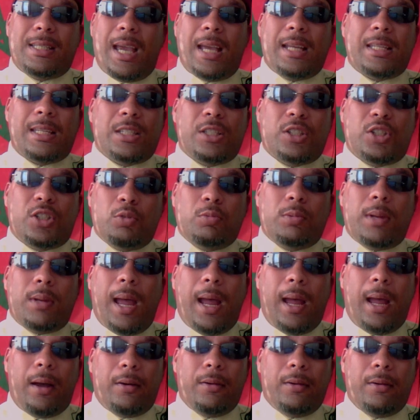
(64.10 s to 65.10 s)
chases you
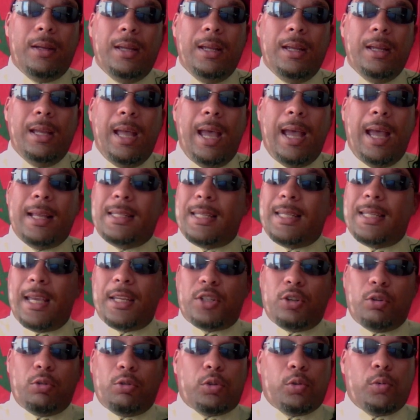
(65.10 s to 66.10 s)
down and
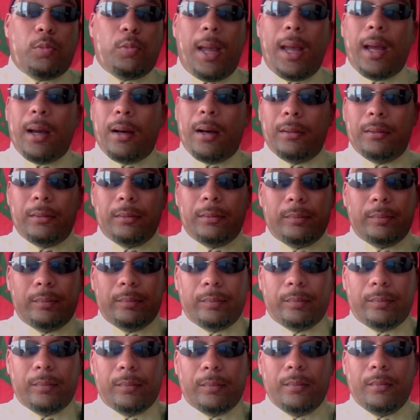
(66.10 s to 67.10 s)
takes you through hell,
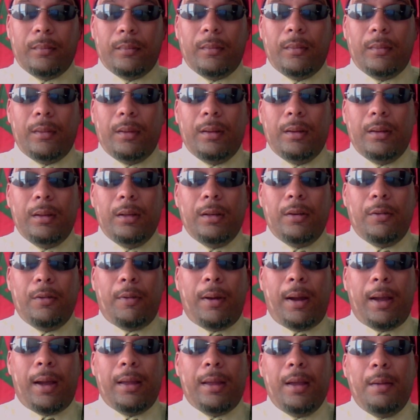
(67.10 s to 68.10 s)

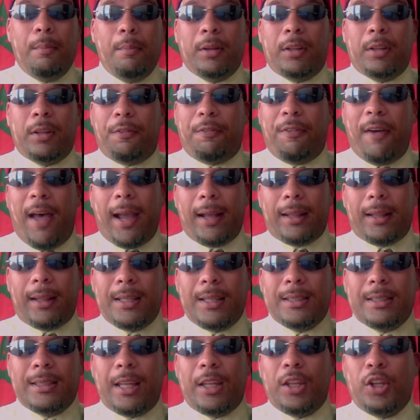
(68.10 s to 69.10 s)
right? But the fact
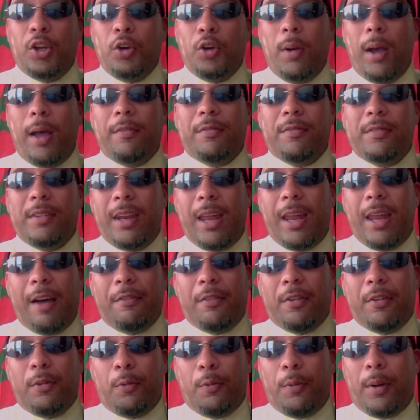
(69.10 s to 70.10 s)
is that you have
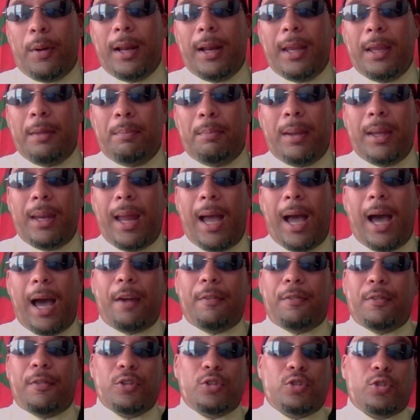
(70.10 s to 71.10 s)
never really been
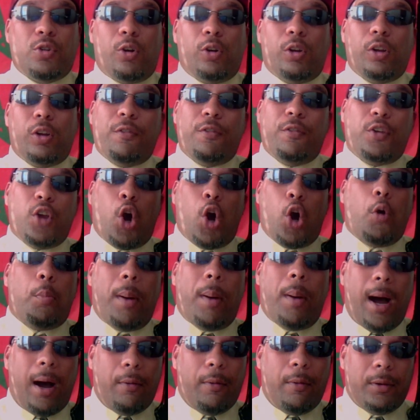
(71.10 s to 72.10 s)
out of control of your
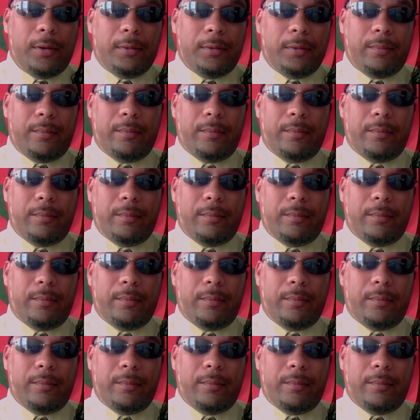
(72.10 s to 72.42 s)
power,